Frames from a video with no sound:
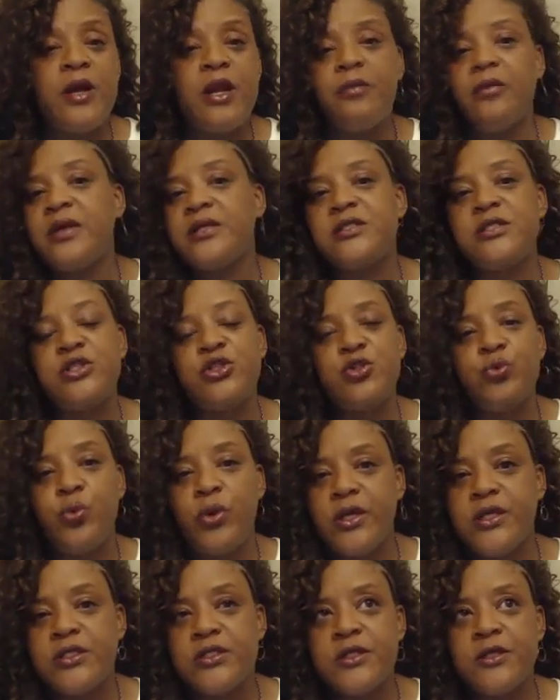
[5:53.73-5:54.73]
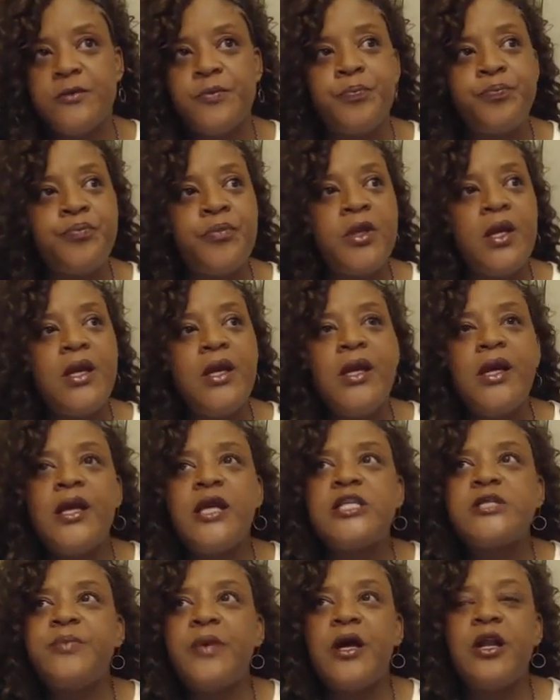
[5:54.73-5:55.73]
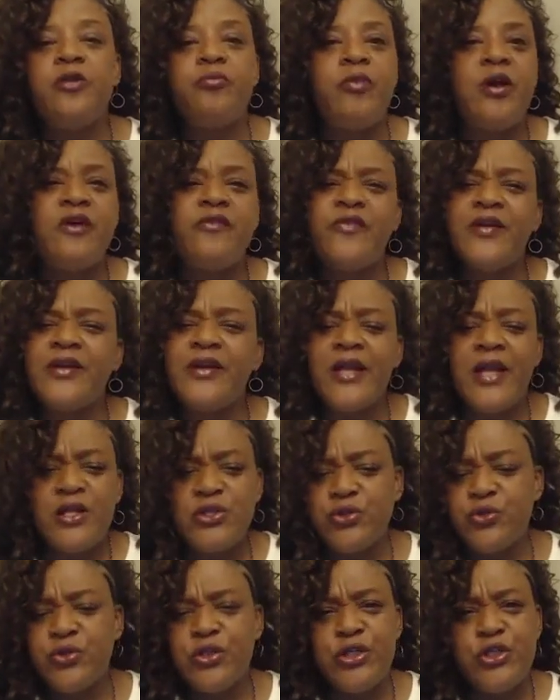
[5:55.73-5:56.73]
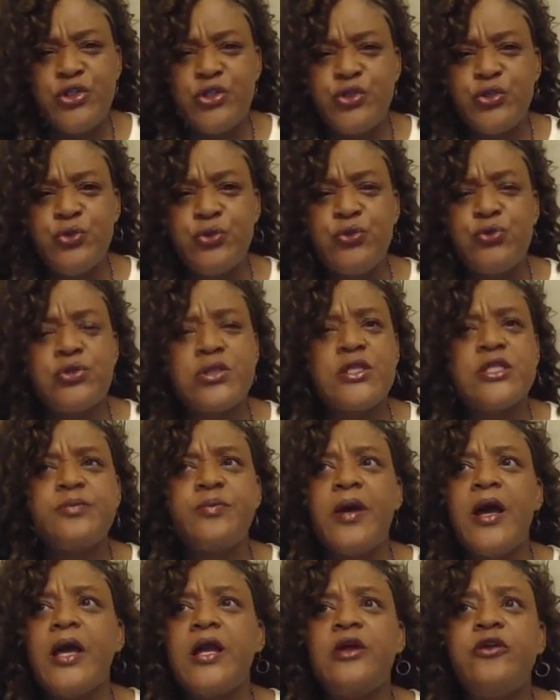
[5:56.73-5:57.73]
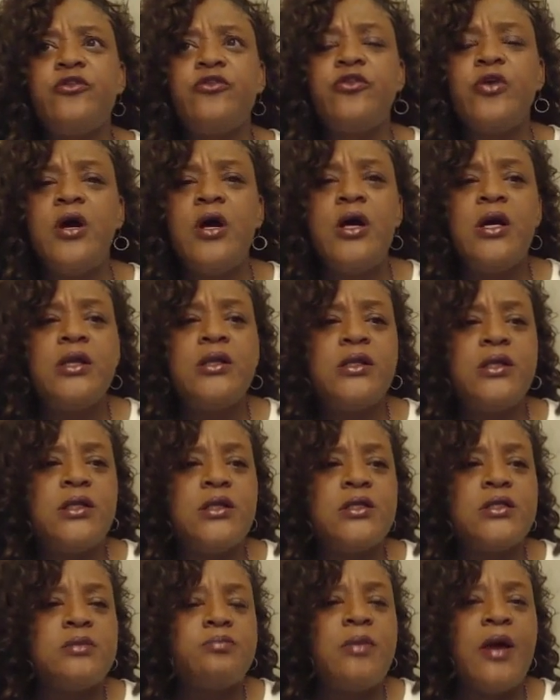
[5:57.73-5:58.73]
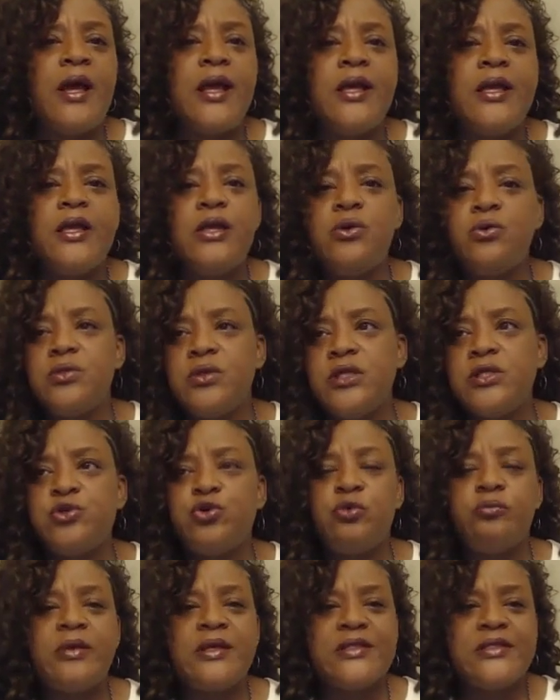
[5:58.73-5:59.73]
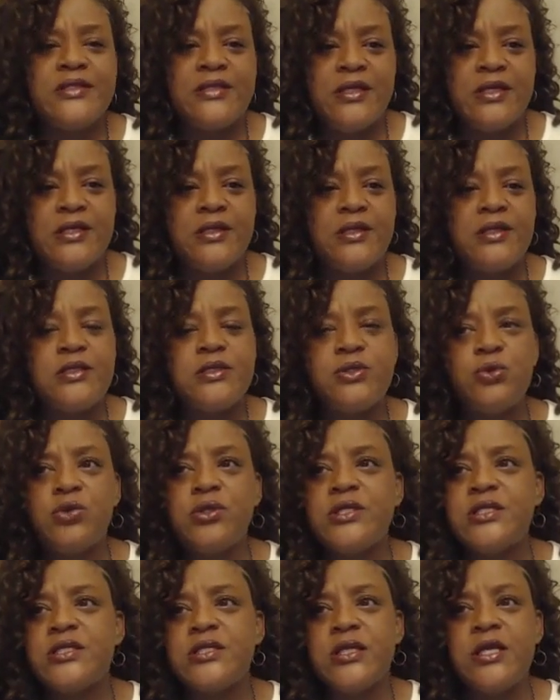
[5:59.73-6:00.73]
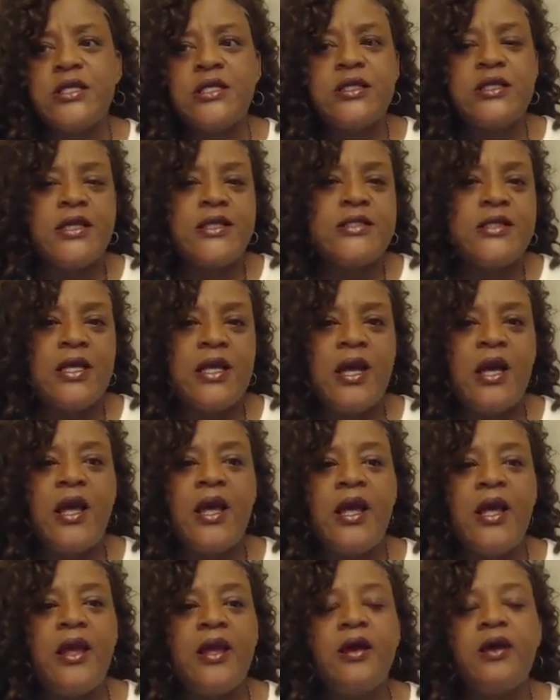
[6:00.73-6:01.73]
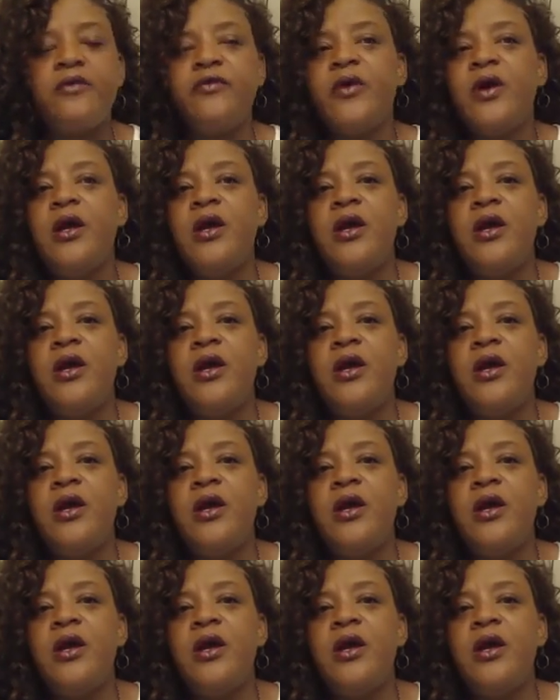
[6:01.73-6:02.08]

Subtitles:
my situation, in spite of my financial issues, in spite of this my illness or my sickness or this thing that they say I have,